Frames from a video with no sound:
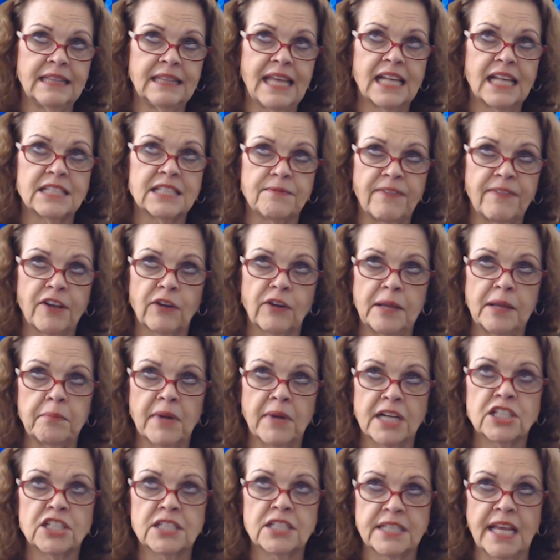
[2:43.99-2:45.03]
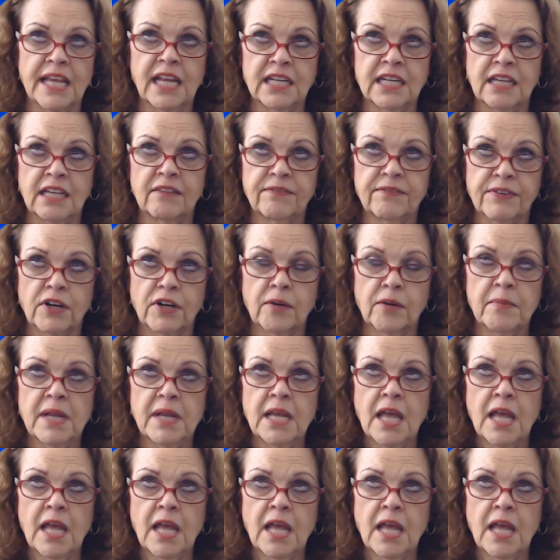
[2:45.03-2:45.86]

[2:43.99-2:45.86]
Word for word: that's very much standing firm,